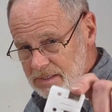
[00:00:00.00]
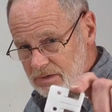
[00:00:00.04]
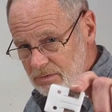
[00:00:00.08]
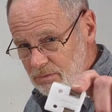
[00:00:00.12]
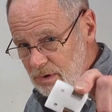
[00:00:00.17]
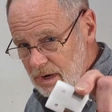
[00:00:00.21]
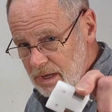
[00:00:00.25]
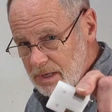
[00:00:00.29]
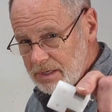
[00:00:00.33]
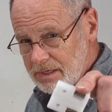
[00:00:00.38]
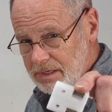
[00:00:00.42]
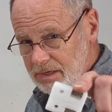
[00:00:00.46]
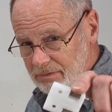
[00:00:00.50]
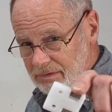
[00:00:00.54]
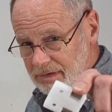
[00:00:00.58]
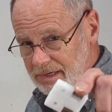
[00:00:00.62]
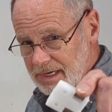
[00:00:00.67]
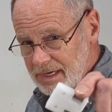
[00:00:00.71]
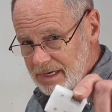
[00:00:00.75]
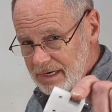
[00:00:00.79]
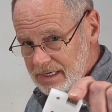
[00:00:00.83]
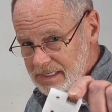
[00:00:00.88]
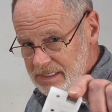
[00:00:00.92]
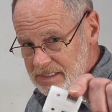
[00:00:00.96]
They're
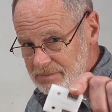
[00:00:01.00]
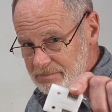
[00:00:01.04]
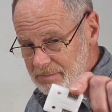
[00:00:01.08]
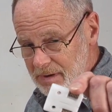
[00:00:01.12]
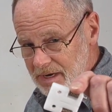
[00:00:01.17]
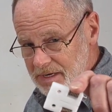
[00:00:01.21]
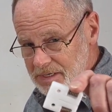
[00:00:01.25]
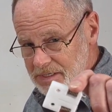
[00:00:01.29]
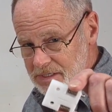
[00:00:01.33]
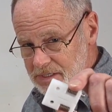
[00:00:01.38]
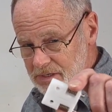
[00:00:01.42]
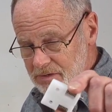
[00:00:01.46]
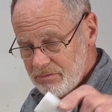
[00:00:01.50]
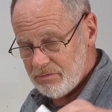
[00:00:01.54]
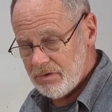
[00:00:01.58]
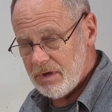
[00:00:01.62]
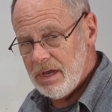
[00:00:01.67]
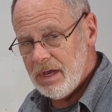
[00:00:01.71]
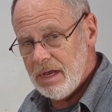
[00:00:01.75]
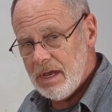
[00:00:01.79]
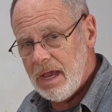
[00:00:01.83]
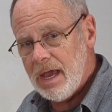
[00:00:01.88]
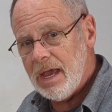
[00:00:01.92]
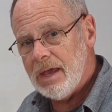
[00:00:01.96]
relatively inexpensive
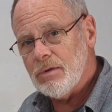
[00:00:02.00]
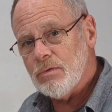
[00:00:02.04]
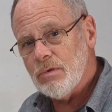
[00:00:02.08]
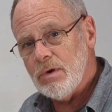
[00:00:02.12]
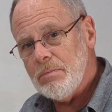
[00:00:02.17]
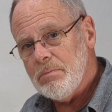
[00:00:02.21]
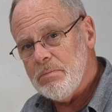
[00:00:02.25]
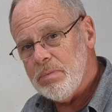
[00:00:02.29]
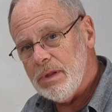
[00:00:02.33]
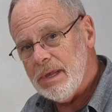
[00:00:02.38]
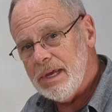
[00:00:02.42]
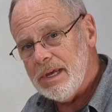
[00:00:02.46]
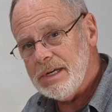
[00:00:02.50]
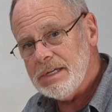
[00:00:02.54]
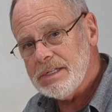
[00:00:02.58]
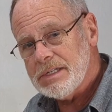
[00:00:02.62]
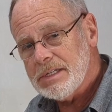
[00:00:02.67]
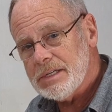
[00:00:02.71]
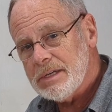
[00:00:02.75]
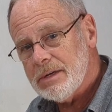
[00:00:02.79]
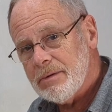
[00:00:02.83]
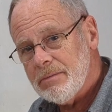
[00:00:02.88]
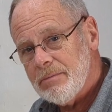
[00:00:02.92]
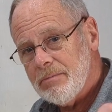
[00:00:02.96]
and
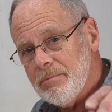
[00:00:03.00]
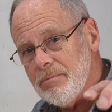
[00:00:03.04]
replace